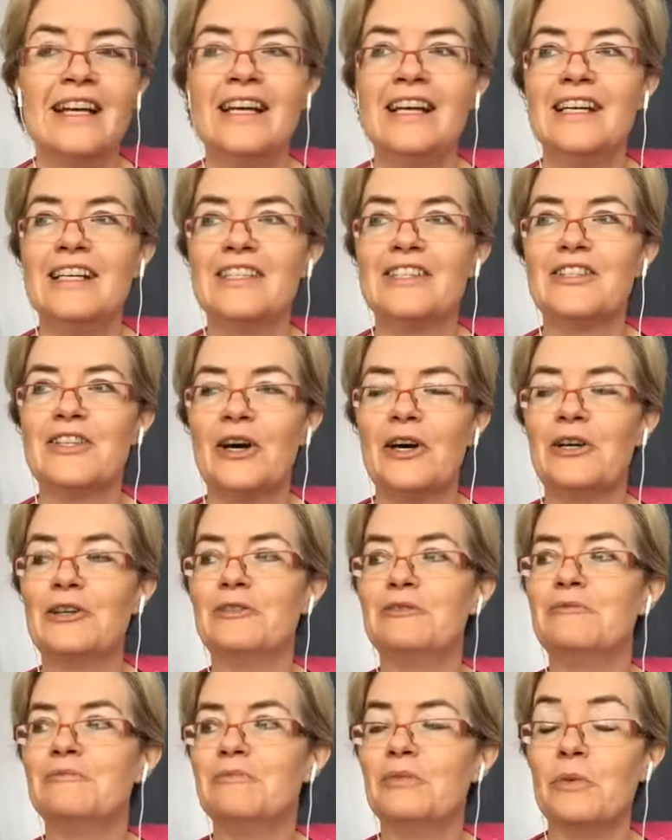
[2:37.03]

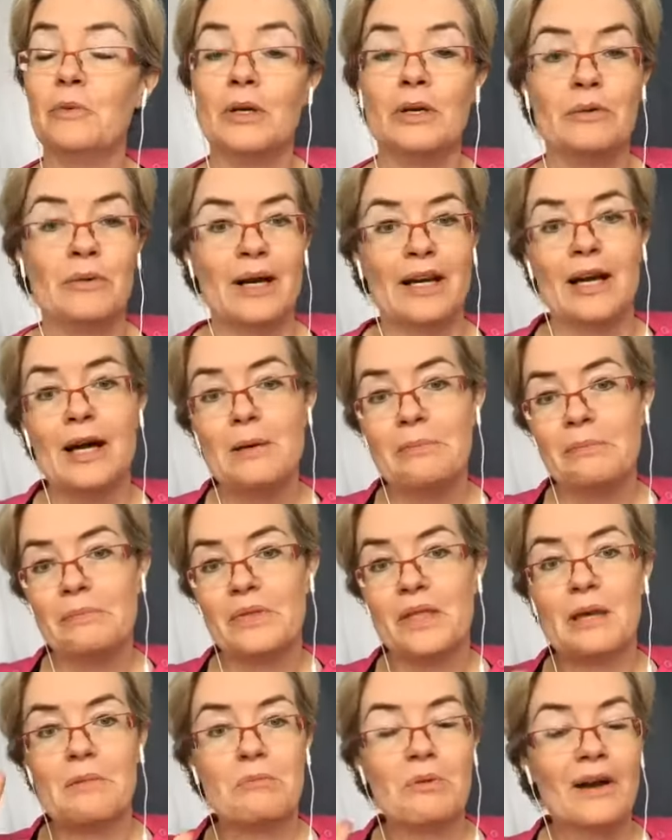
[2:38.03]
So we went up,
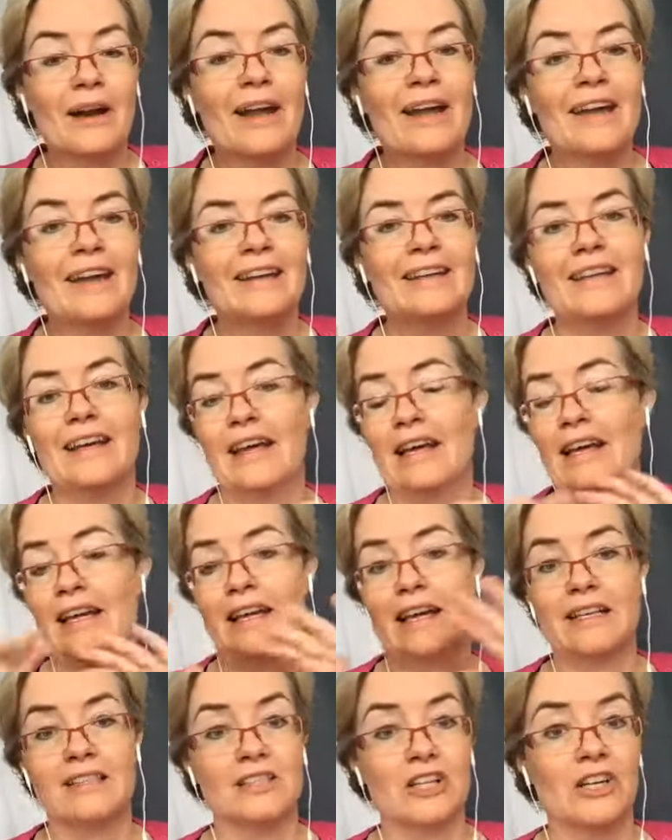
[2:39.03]
they prayed, and I
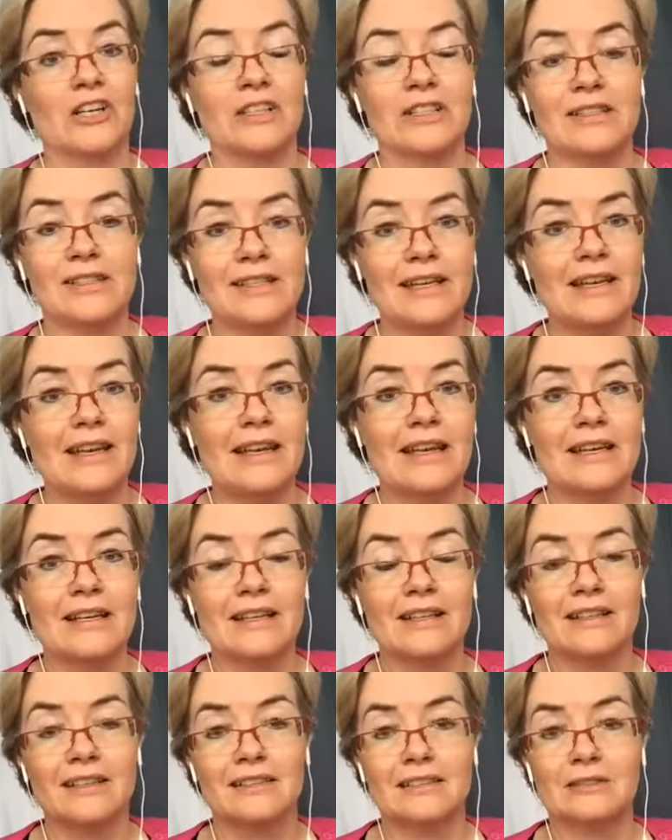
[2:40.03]
started seeing
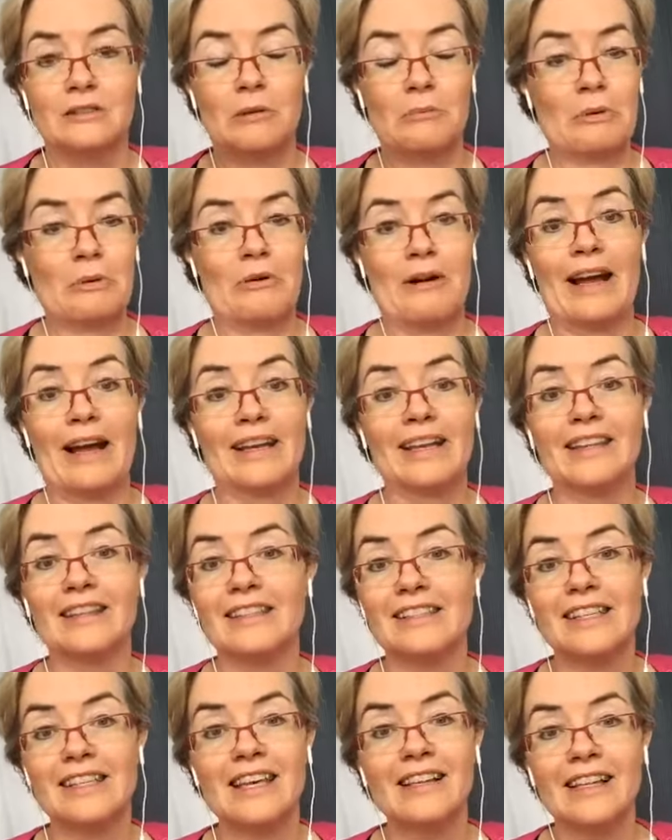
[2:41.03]
miraculous
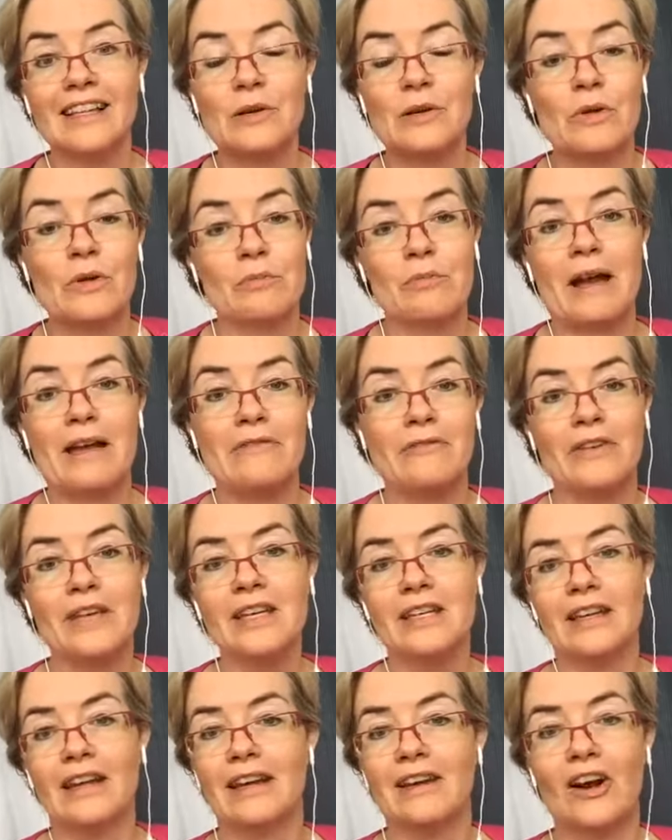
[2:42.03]
healing with my feet
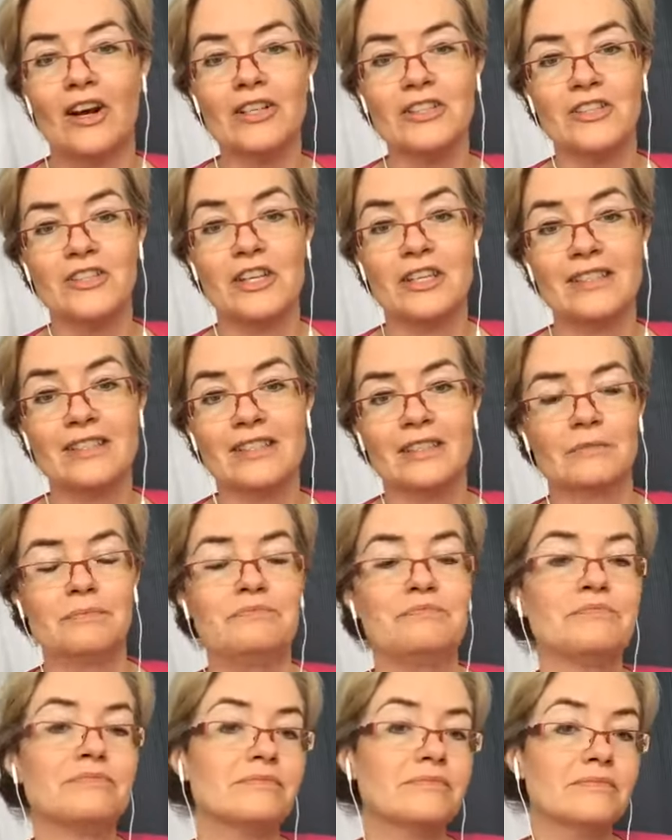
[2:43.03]
and arches.
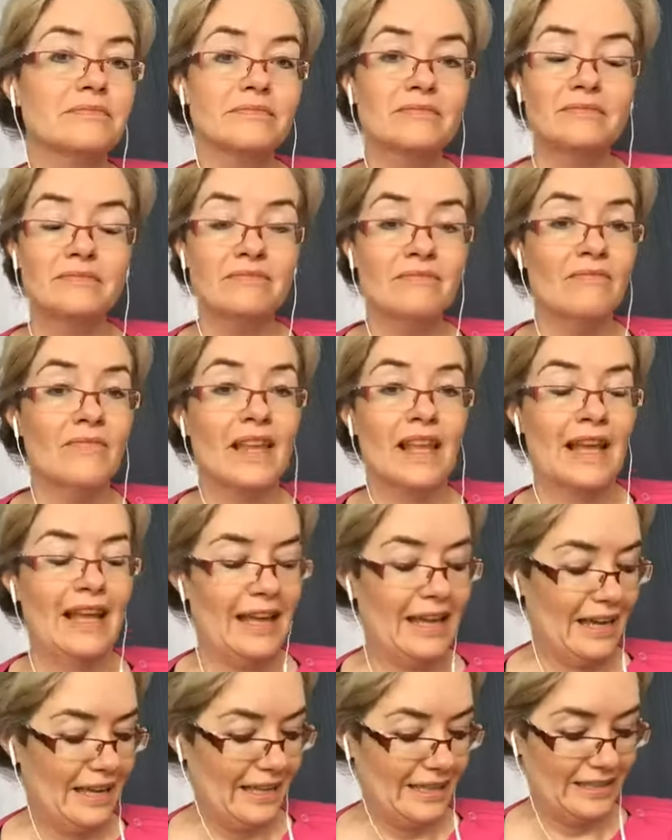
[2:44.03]

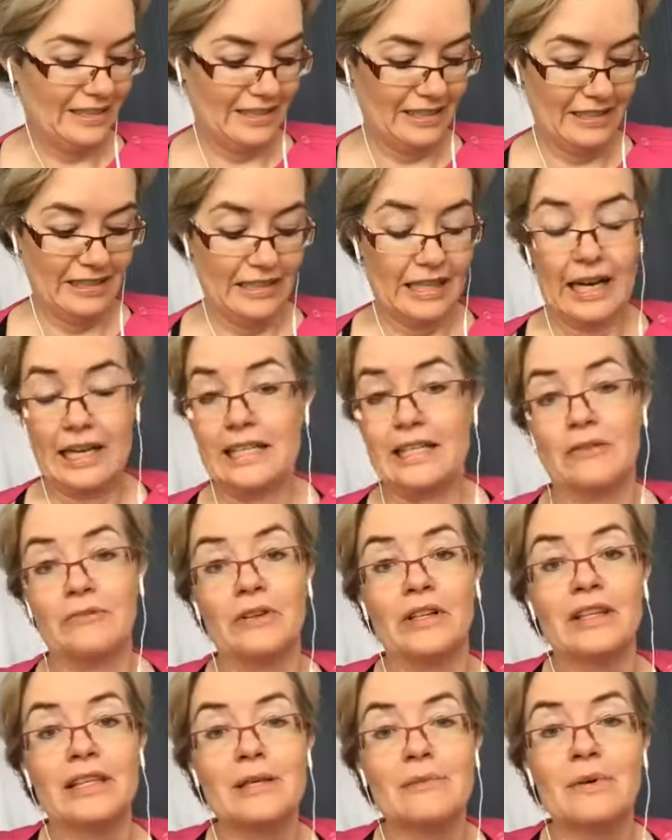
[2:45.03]
And I
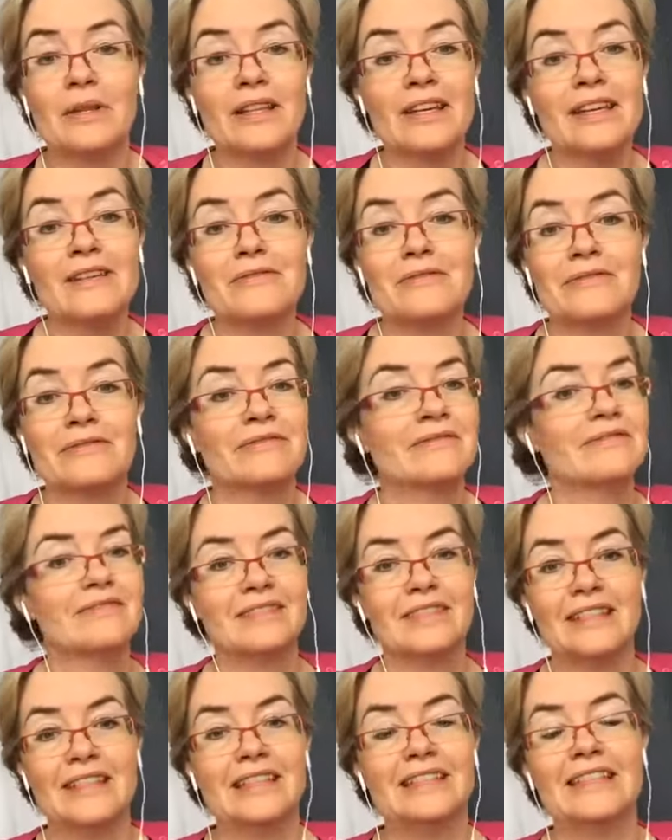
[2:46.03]
definitely believe
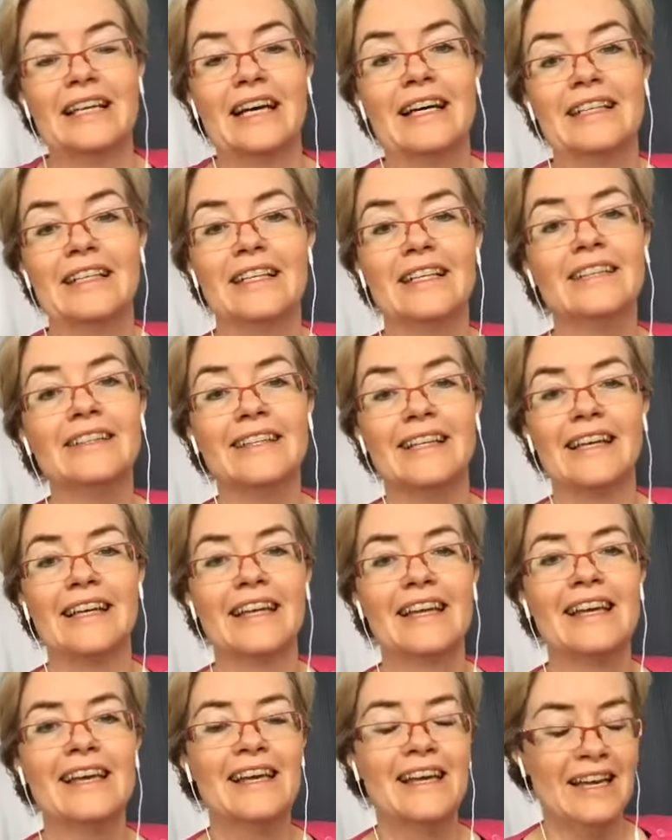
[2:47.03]
in that healing
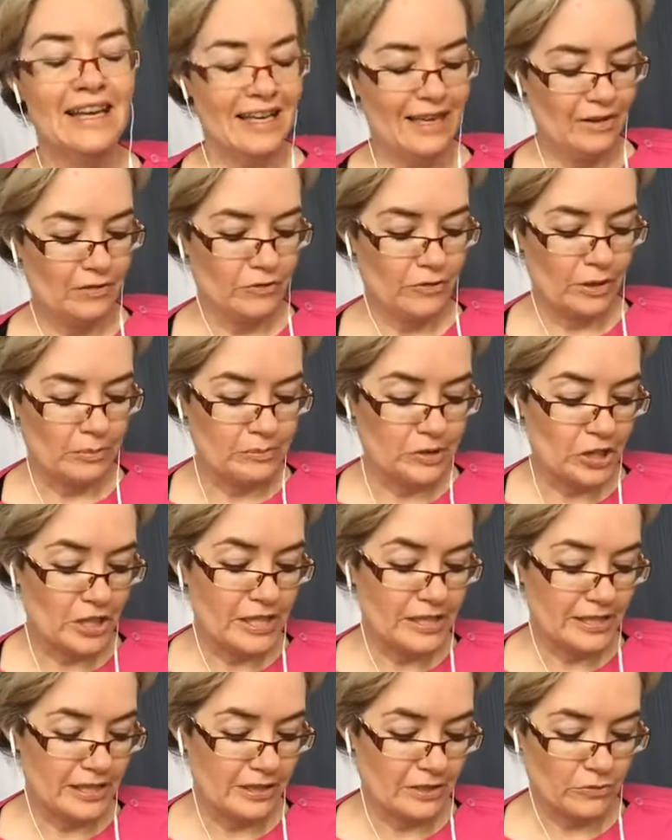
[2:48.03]
from
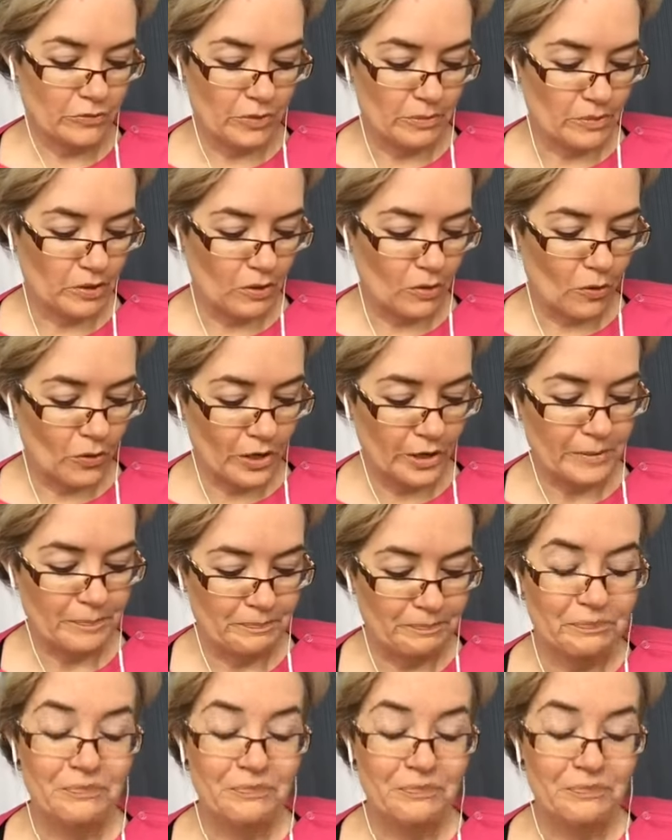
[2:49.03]
Jesus, from the Lord.